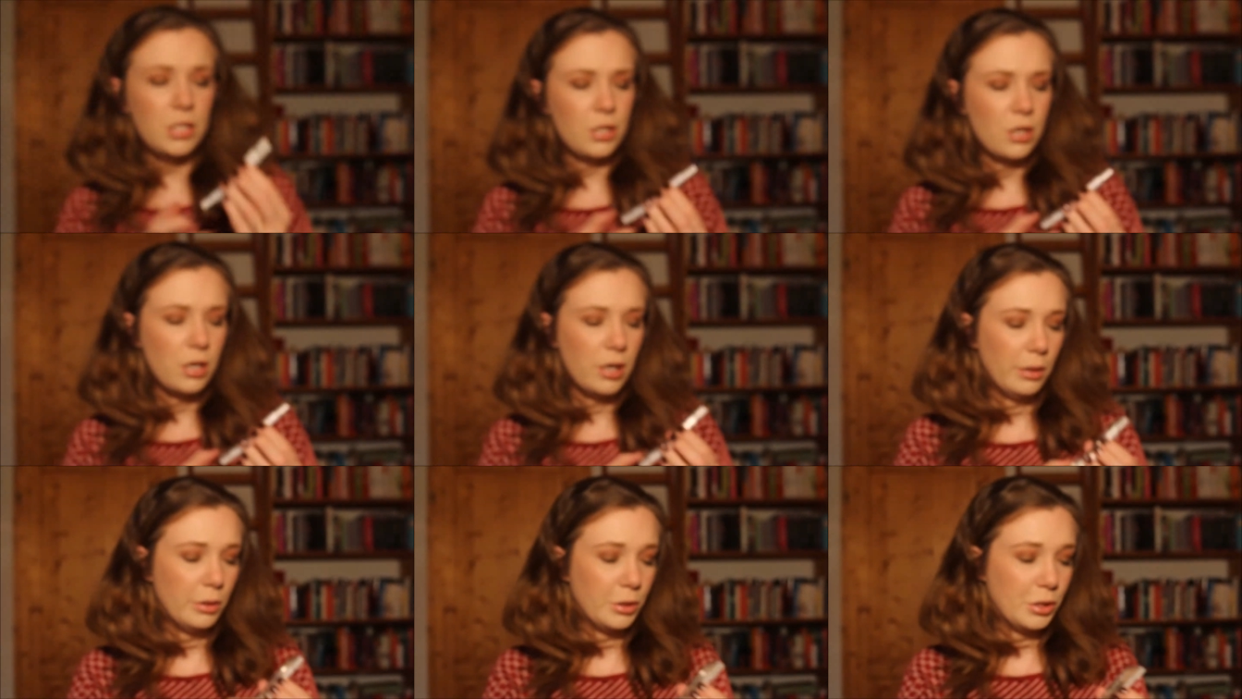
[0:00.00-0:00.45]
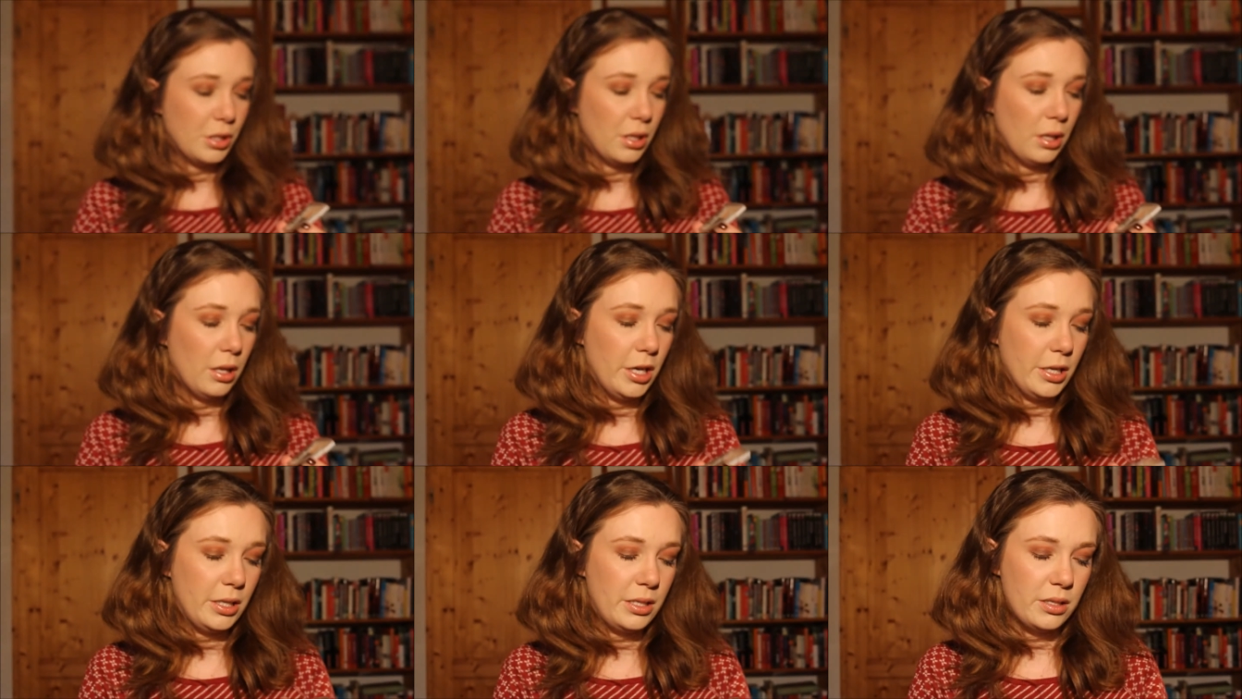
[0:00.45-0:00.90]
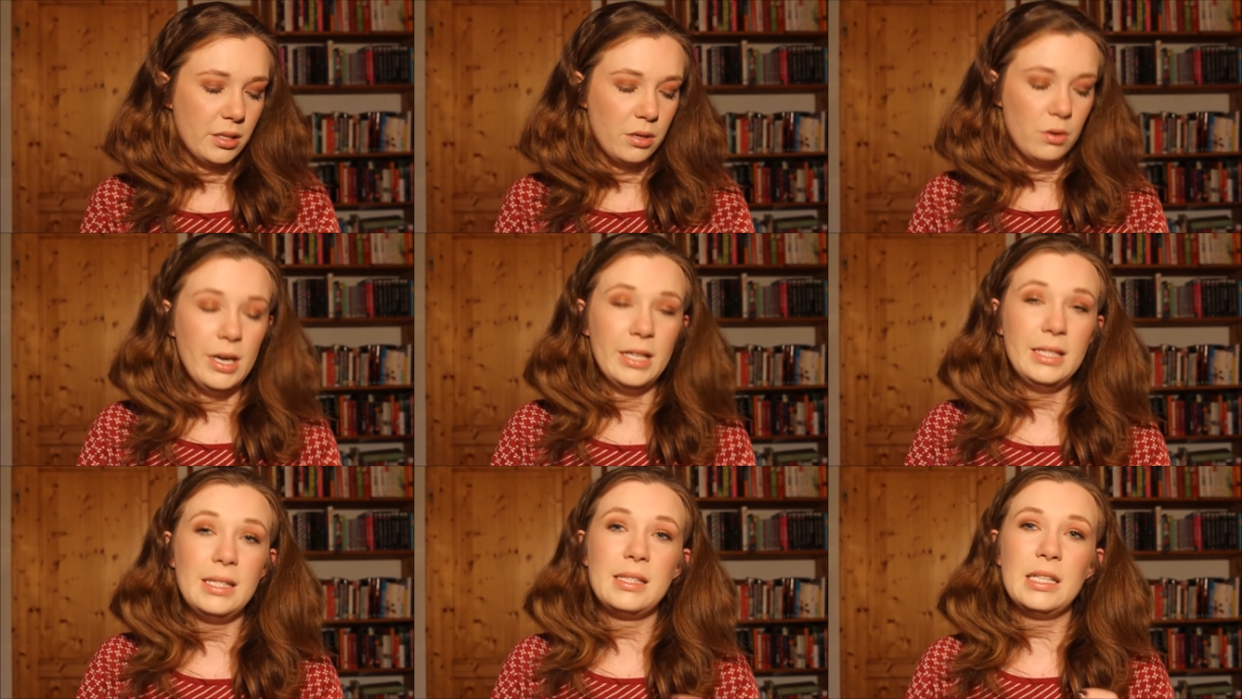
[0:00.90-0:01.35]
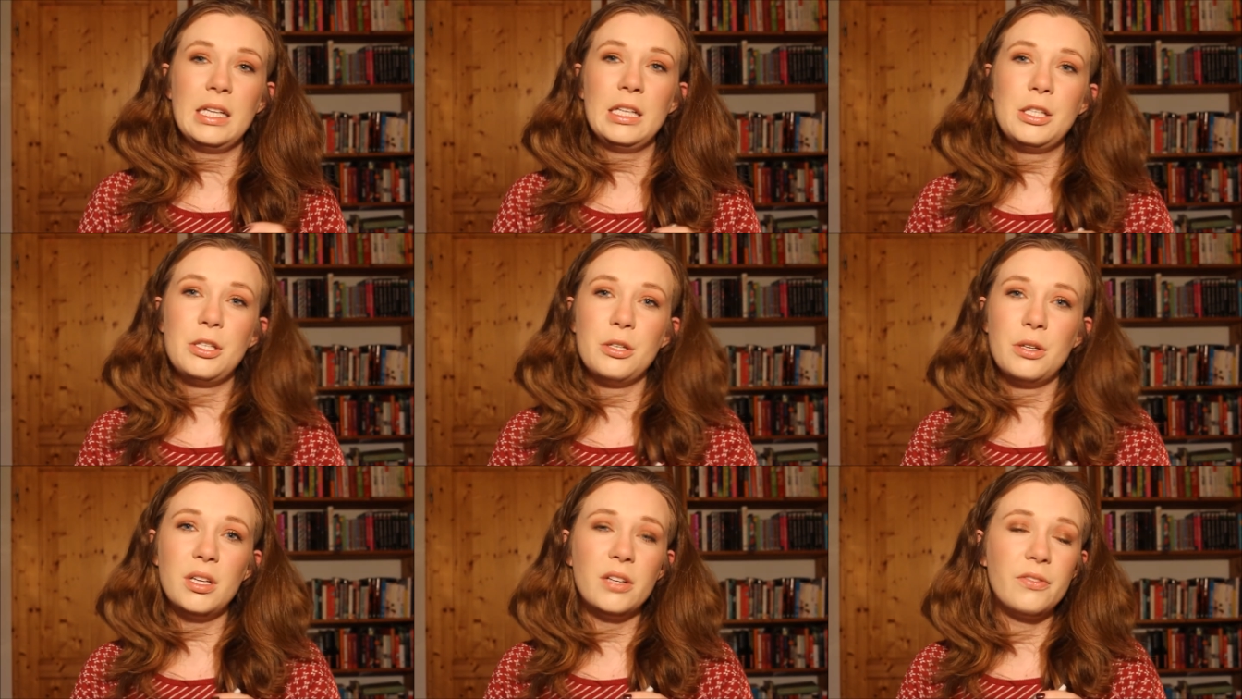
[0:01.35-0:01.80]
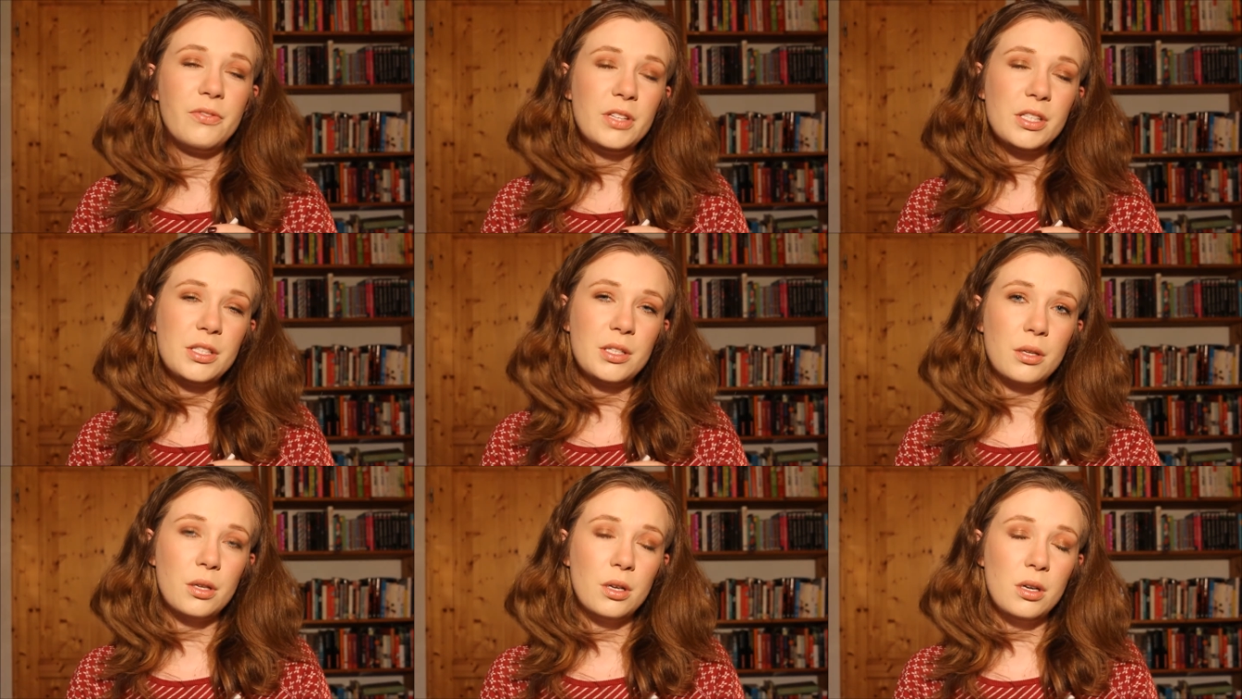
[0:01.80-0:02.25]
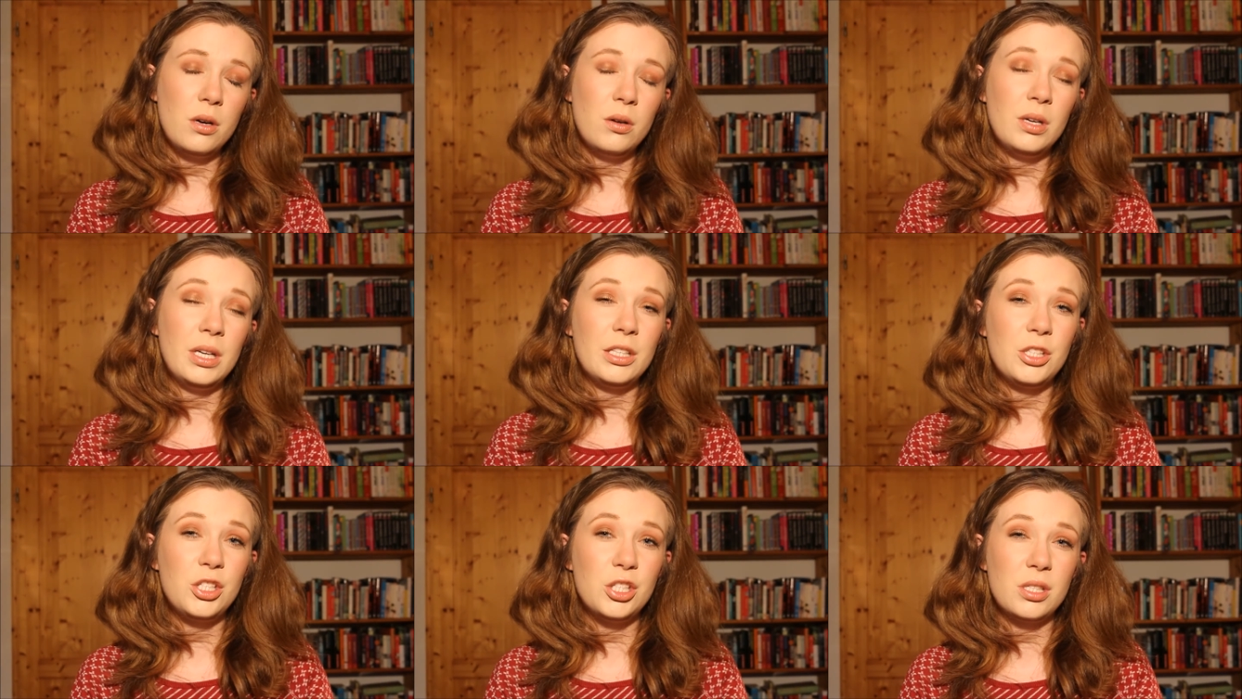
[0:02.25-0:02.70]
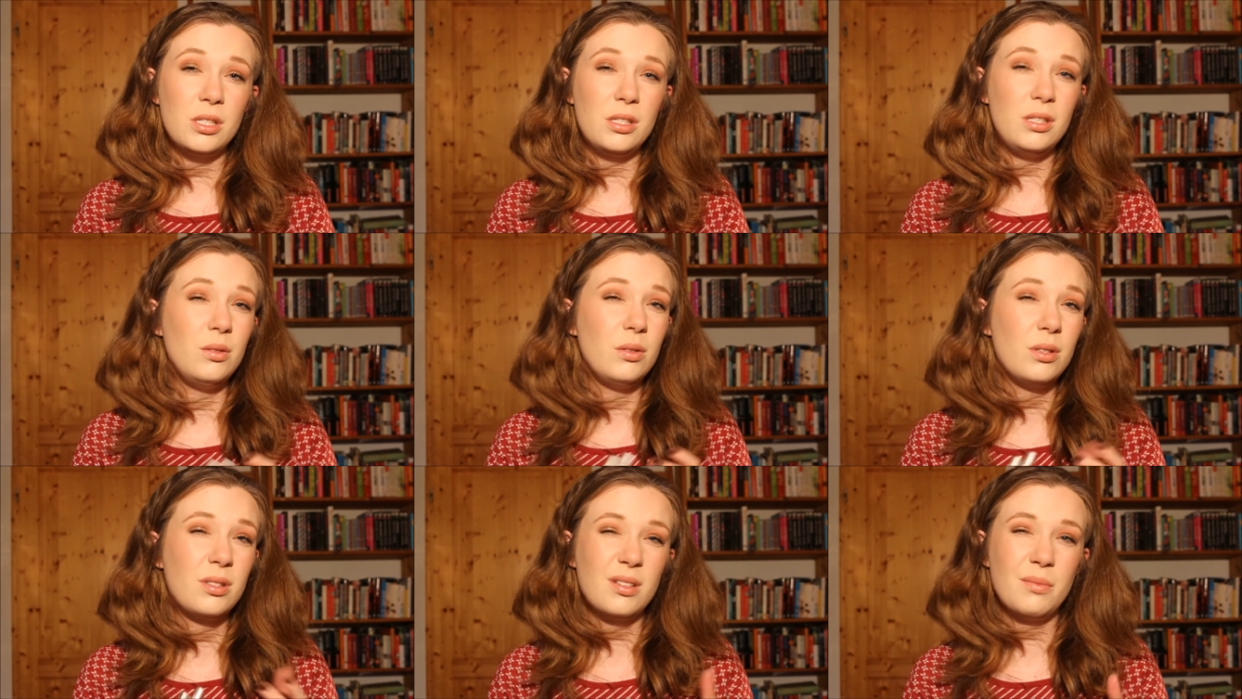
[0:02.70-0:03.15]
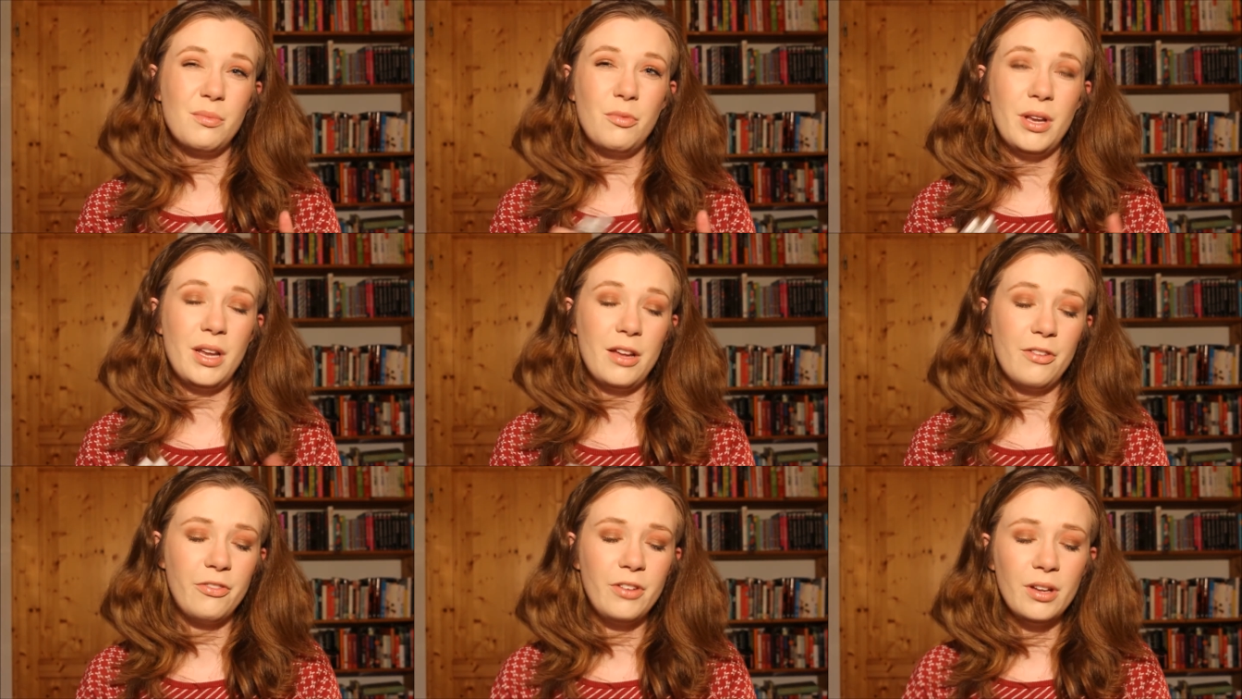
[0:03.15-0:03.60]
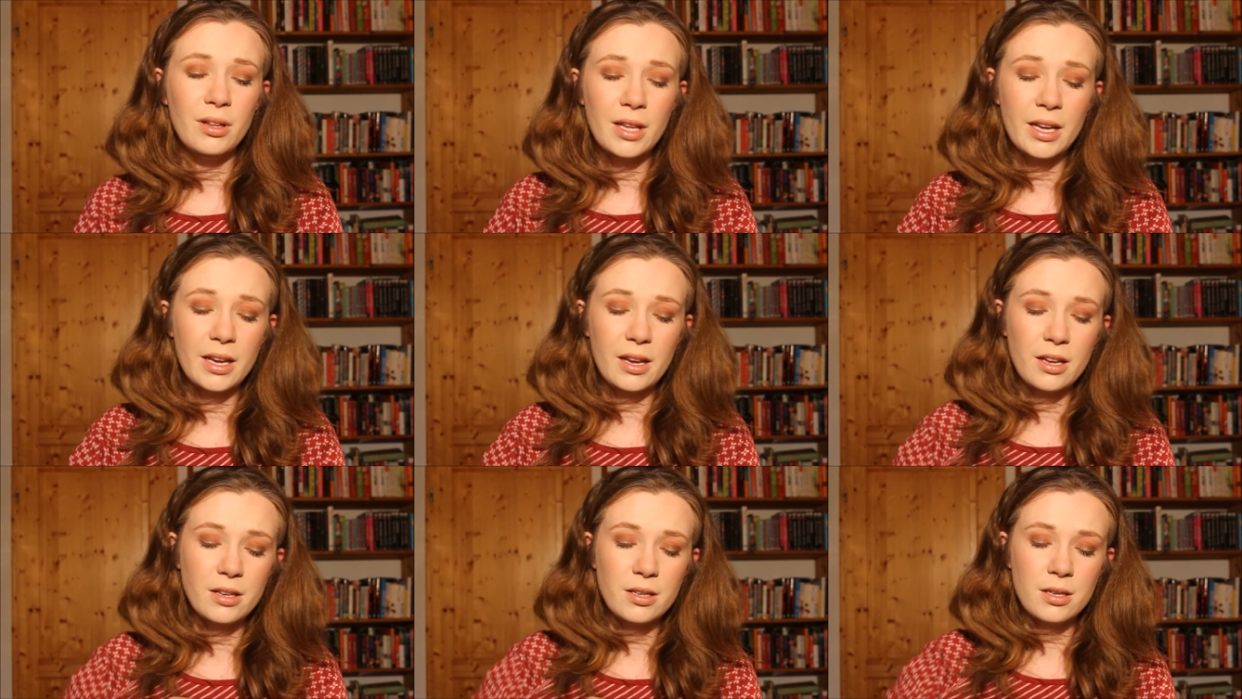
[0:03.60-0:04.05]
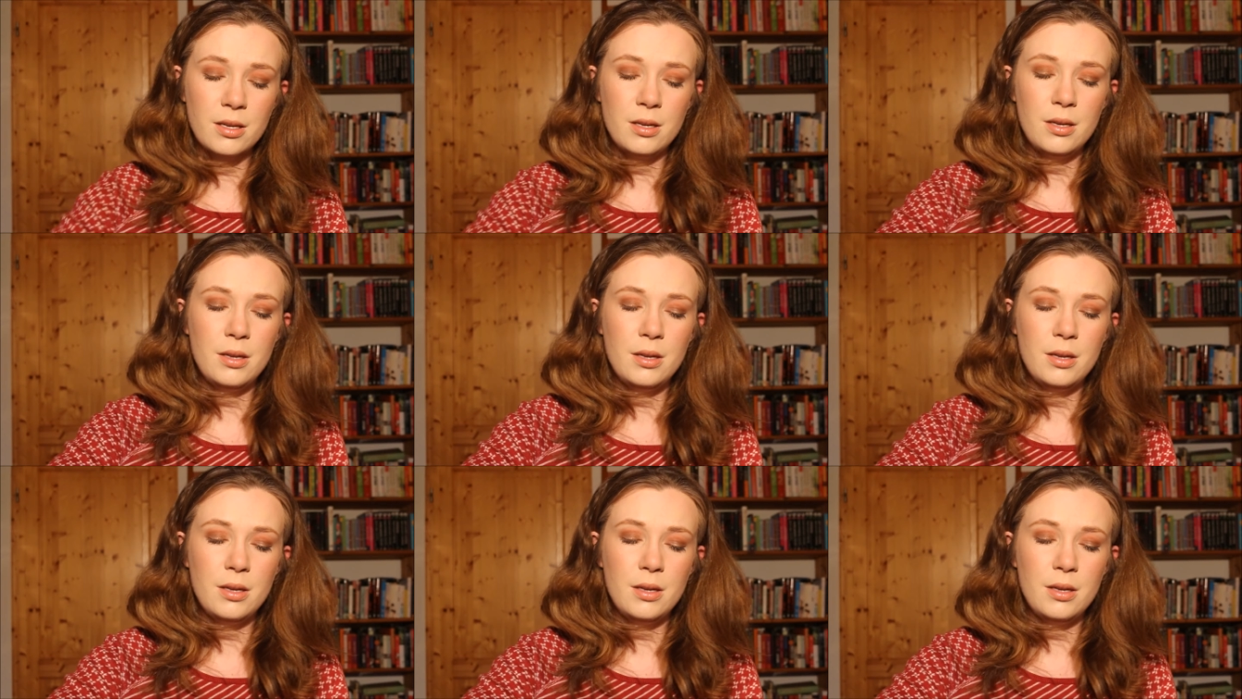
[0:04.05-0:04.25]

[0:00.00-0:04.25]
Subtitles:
colors a lot, so I decided to give this a go and just use them when I feel like it.